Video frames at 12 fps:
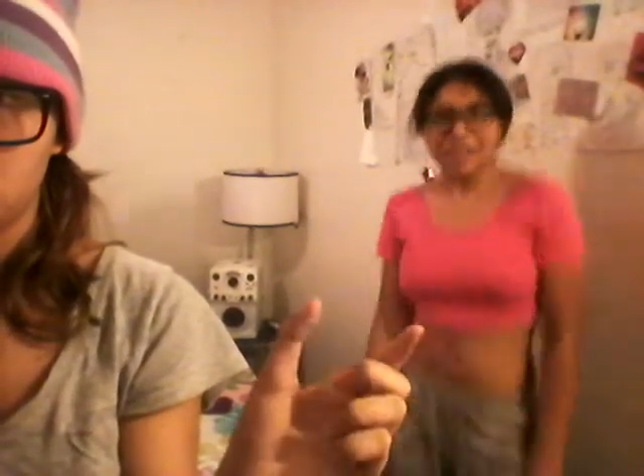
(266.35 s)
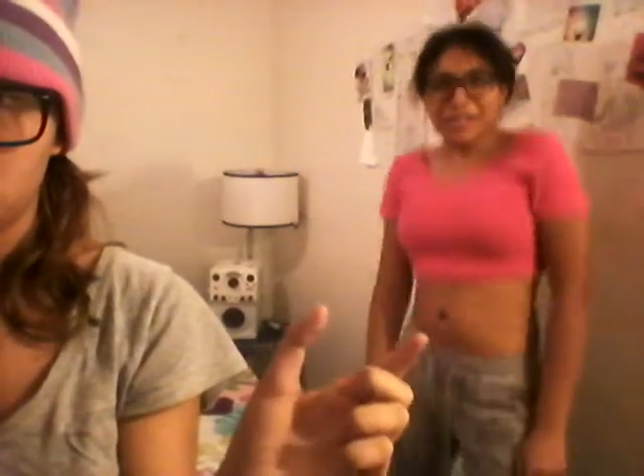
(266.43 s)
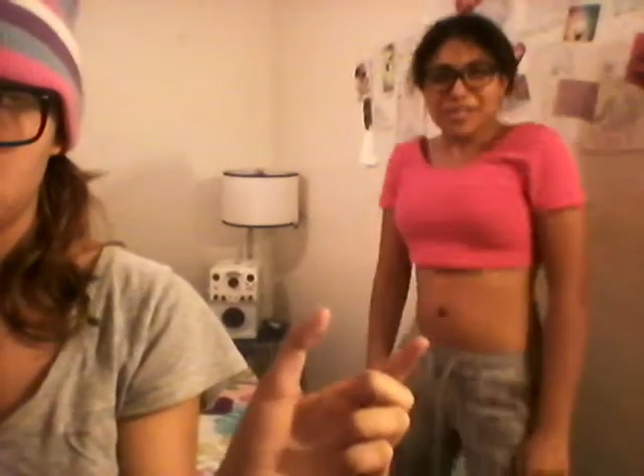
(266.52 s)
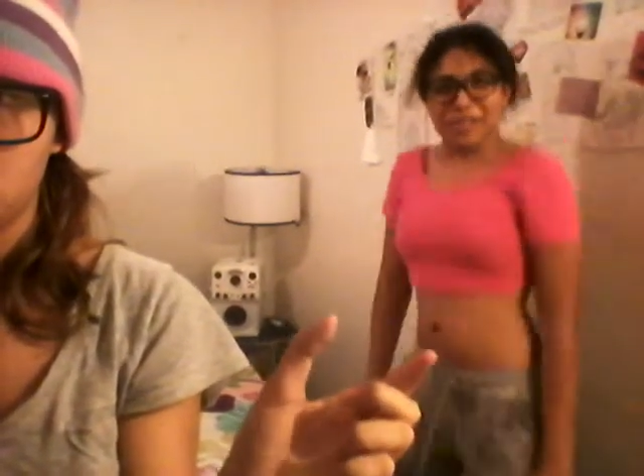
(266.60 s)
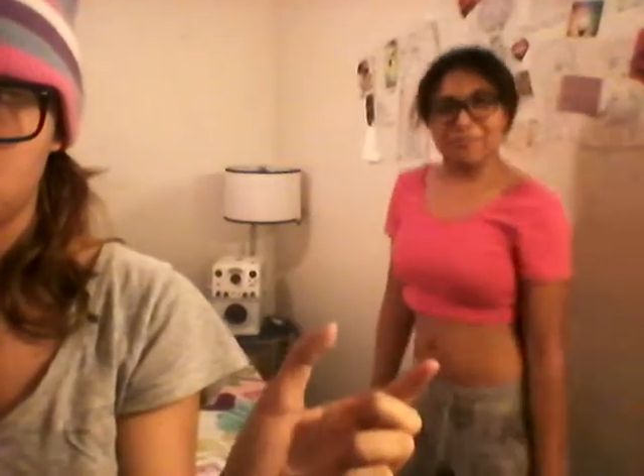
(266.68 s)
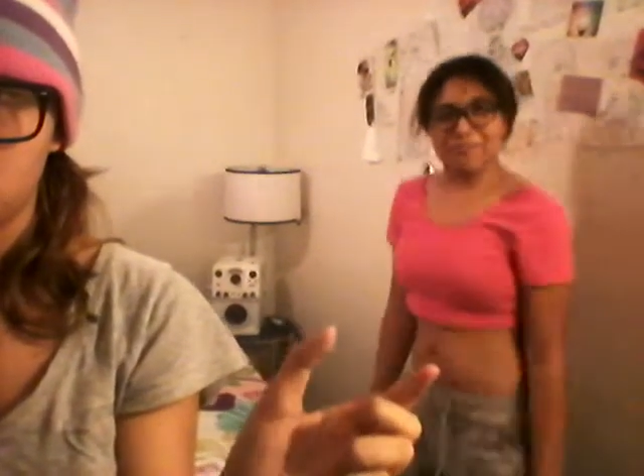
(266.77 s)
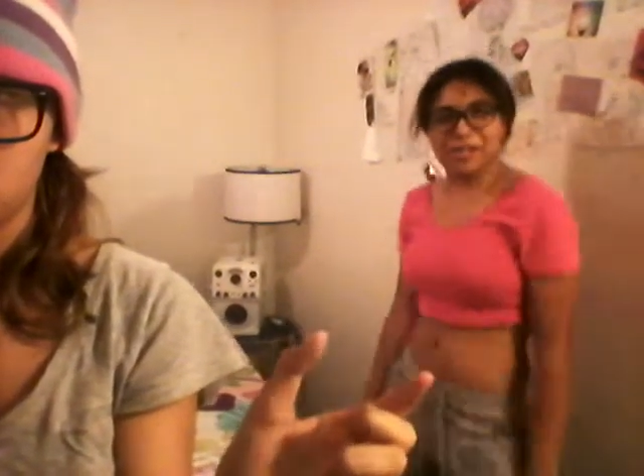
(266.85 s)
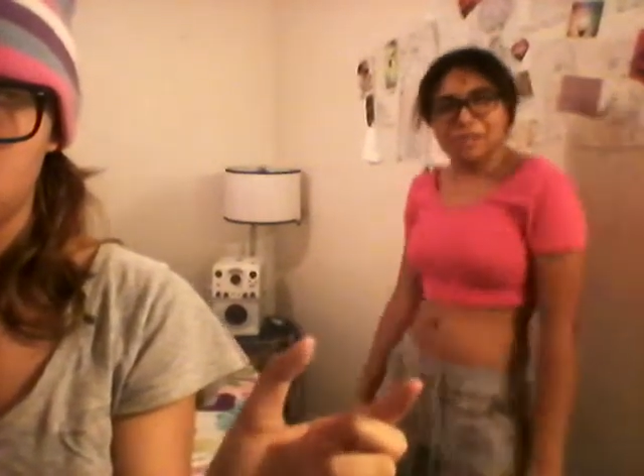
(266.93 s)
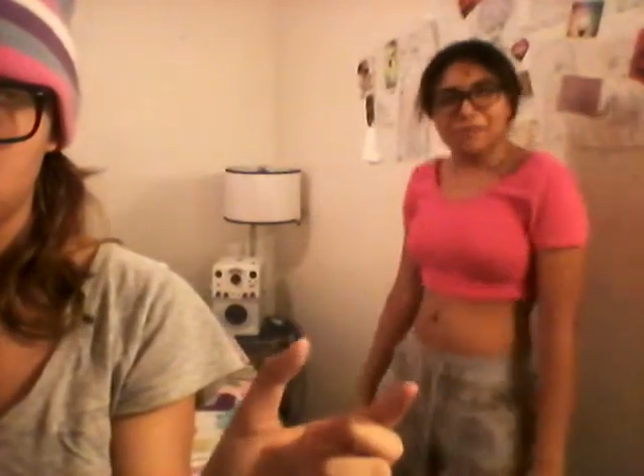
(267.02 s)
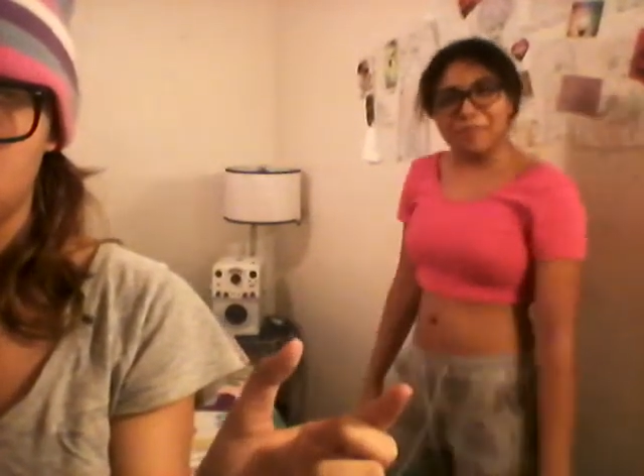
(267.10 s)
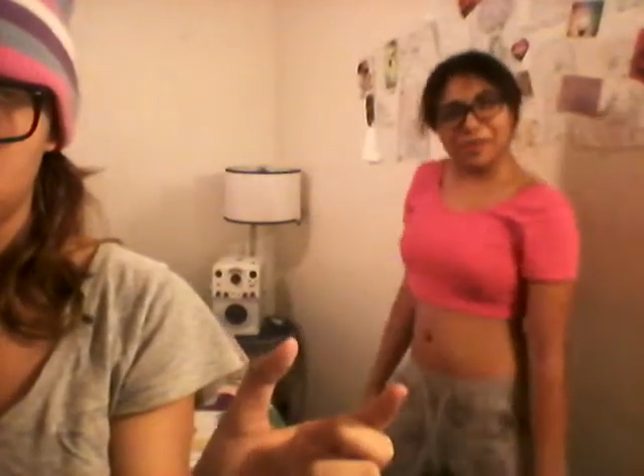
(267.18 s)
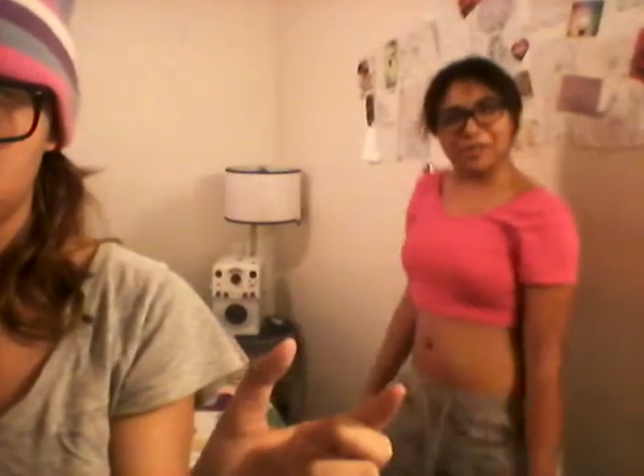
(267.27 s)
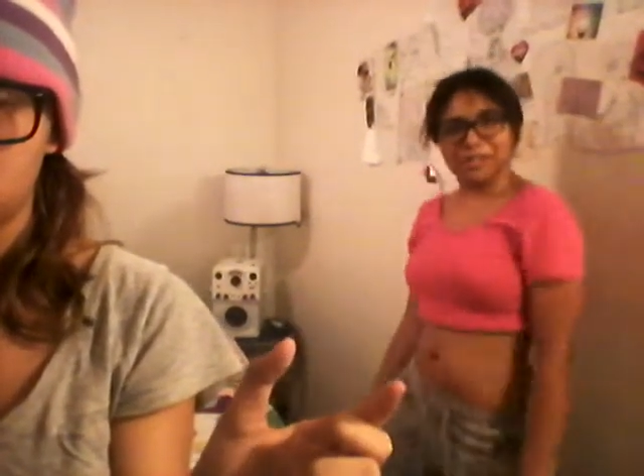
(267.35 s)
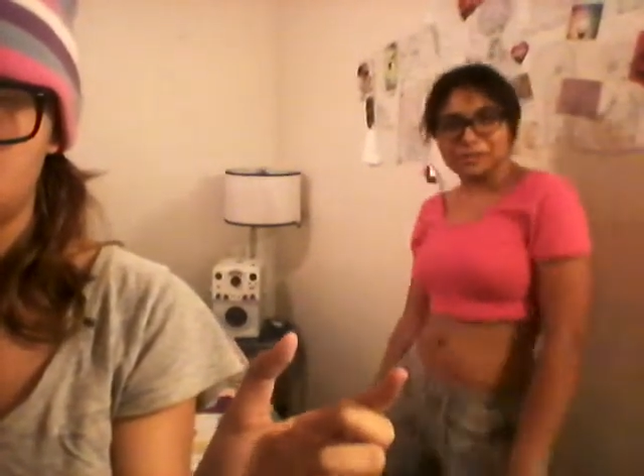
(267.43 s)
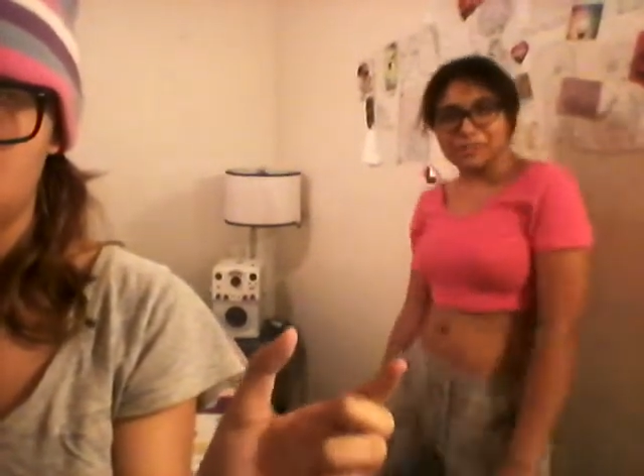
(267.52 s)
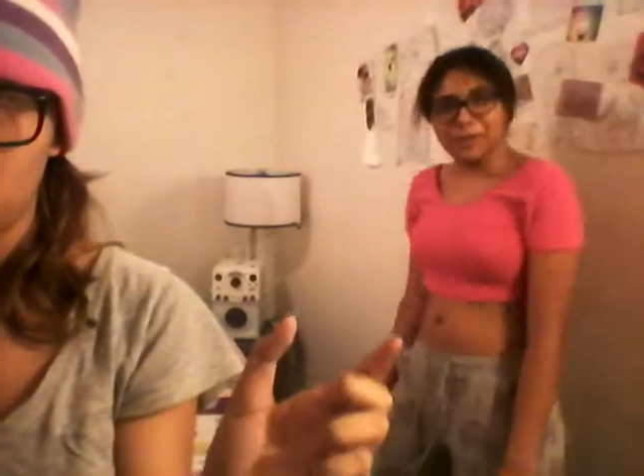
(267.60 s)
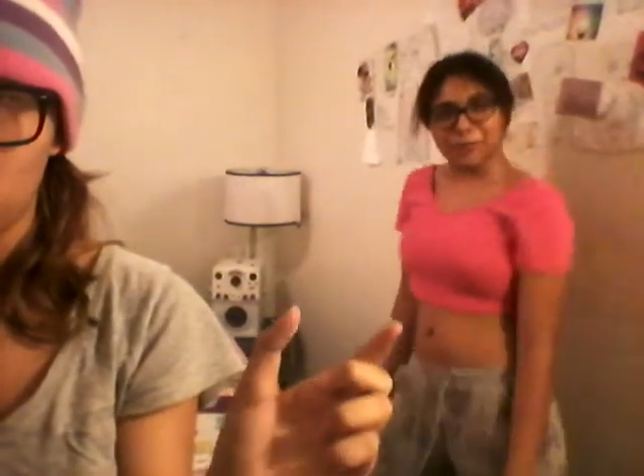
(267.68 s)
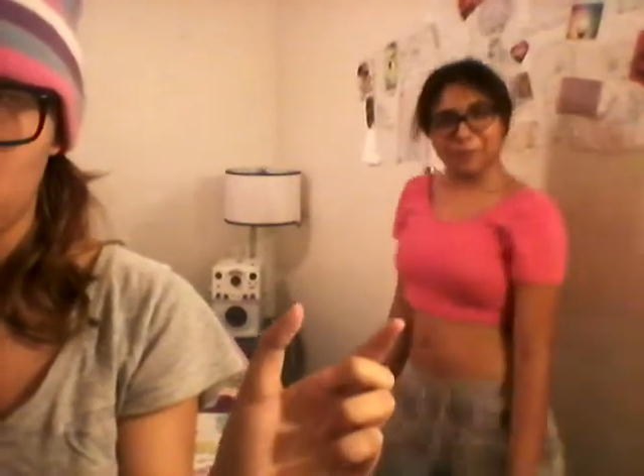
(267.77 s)
Stop messing with my chichos.
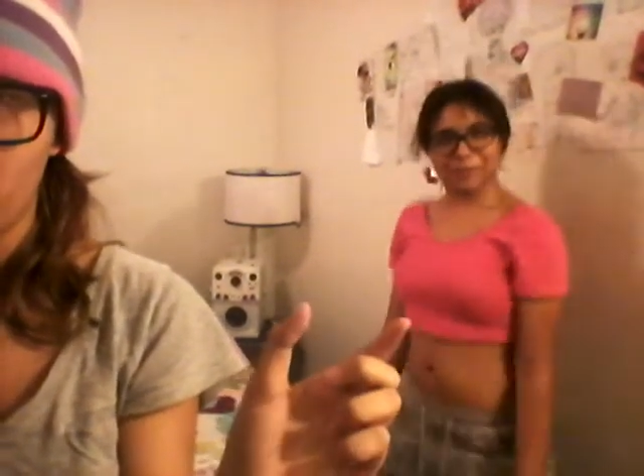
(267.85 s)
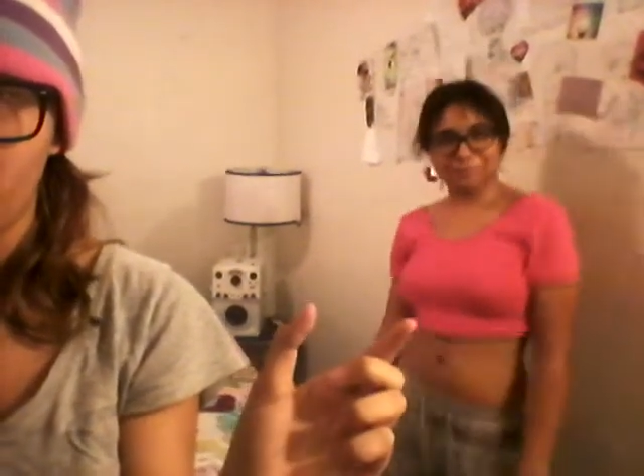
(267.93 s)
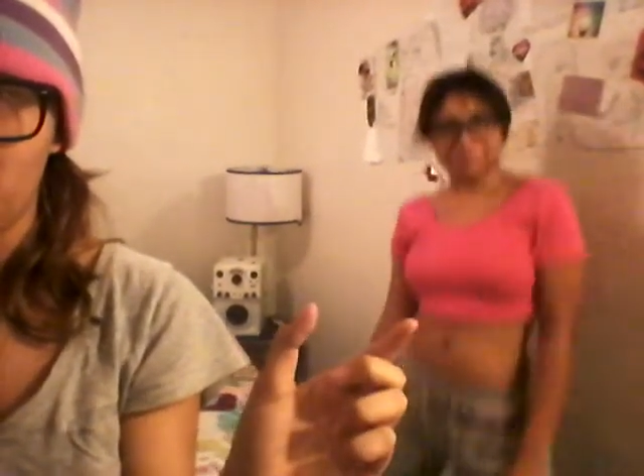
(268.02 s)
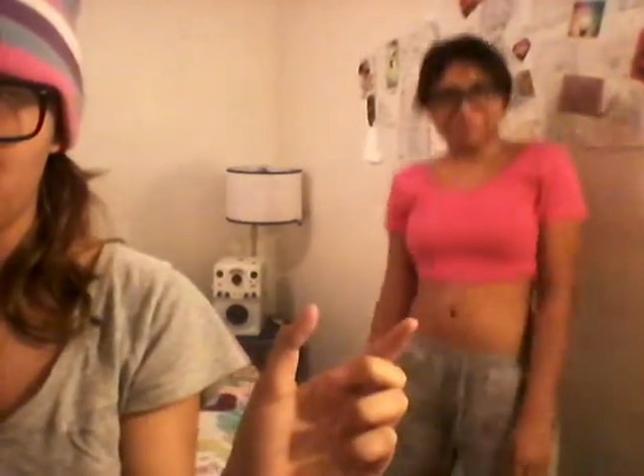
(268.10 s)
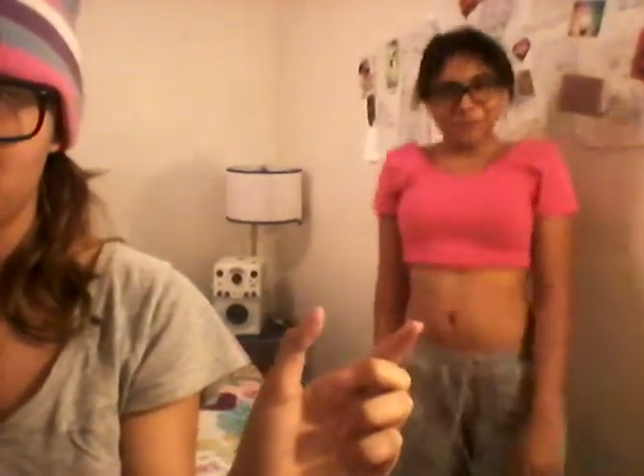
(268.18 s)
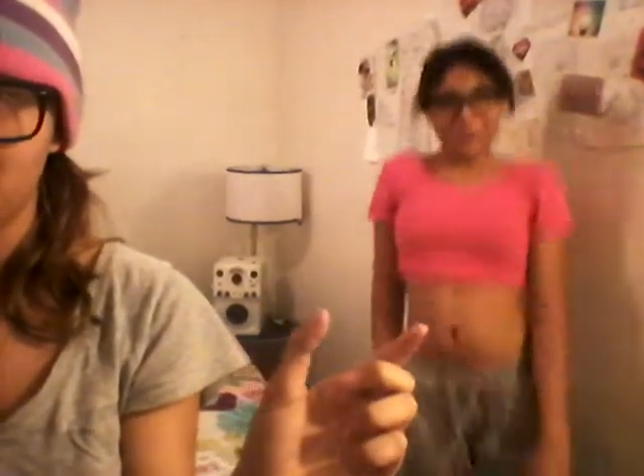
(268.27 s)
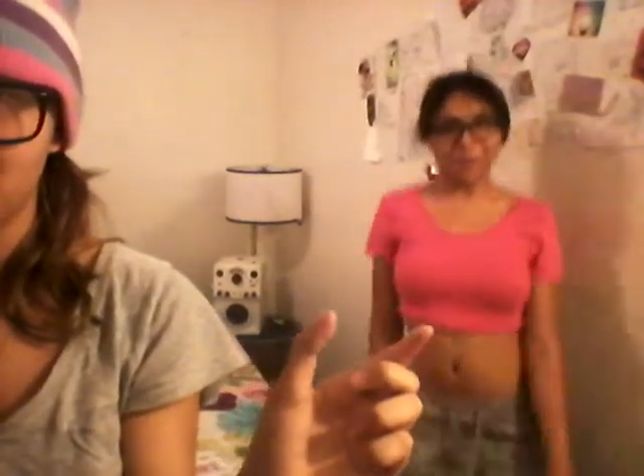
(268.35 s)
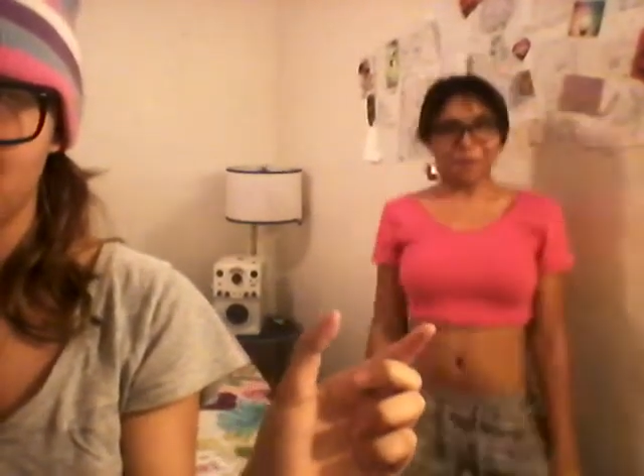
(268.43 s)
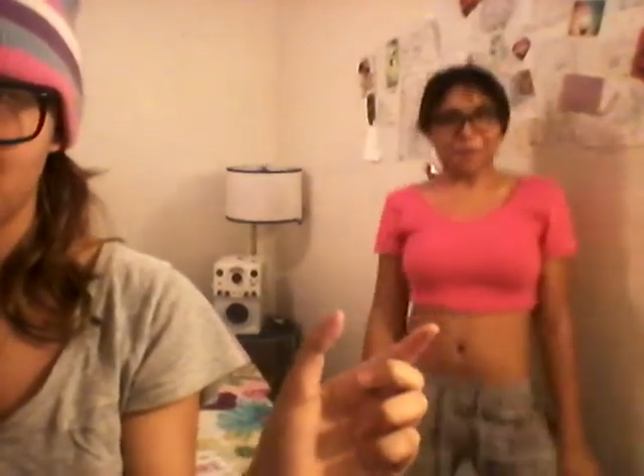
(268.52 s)
Stop moving!